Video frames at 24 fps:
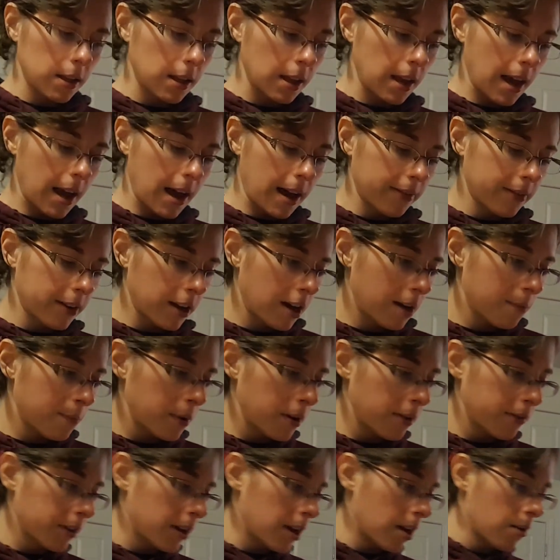the half cup
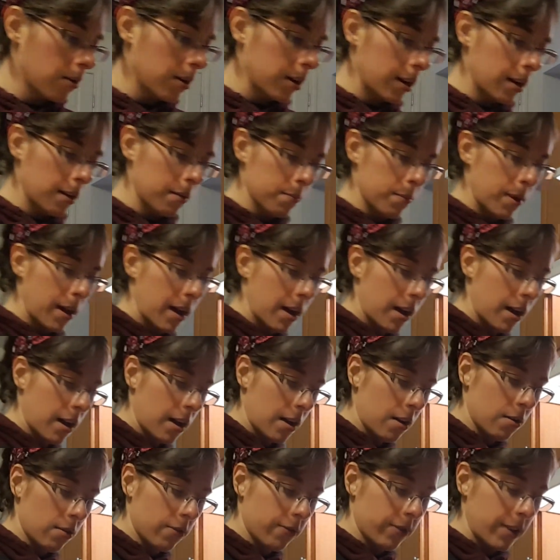of coconut
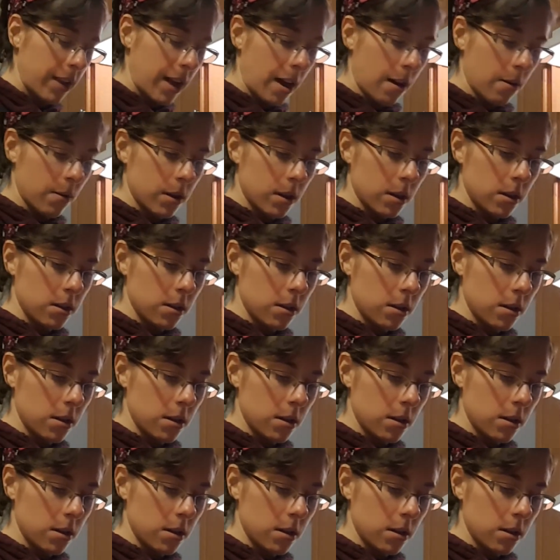flour,